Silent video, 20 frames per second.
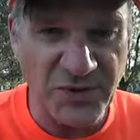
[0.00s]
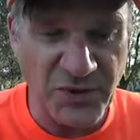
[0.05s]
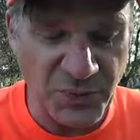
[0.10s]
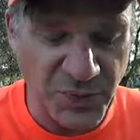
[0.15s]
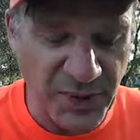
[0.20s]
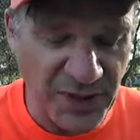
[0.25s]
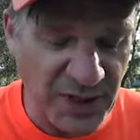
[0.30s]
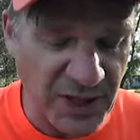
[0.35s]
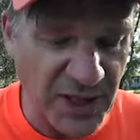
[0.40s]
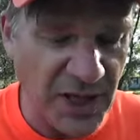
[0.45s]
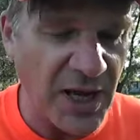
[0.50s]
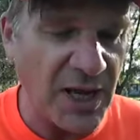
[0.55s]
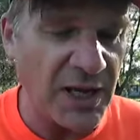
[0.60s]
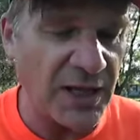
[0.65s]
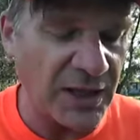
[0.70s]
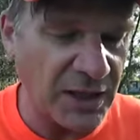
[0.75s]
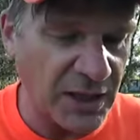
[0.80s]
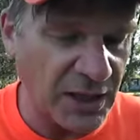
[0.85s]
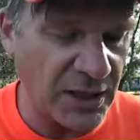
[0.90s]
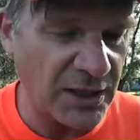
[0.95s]
to be
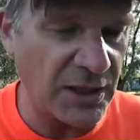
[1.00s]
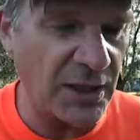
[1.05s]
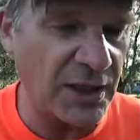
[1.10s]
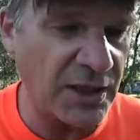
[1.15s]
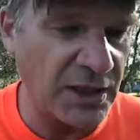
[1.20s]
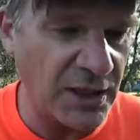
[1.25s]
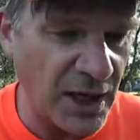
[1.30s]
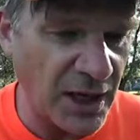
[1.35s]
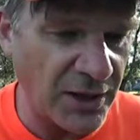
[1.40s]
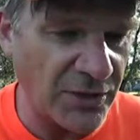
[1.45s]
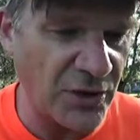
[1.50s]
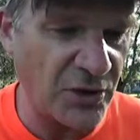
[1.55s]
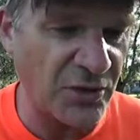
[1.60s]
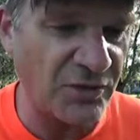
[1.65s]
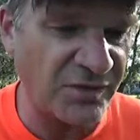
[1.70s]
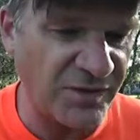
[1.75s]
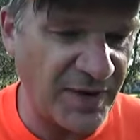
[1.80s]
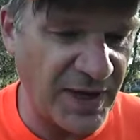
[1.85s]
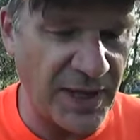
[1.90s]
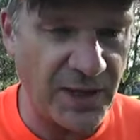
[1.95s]
in
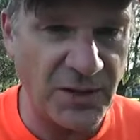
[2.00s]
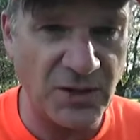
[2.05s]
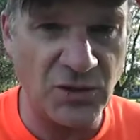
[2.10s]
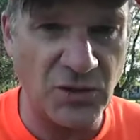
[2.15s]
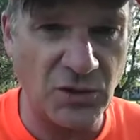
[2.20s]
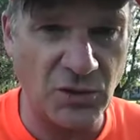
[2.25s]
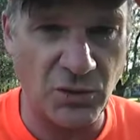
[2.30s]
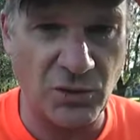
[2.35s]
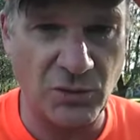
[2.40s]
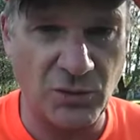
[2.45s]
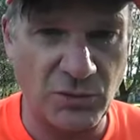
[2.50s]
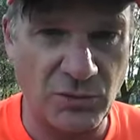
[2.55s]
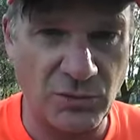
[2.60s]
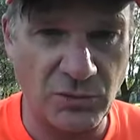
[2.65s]
another venue.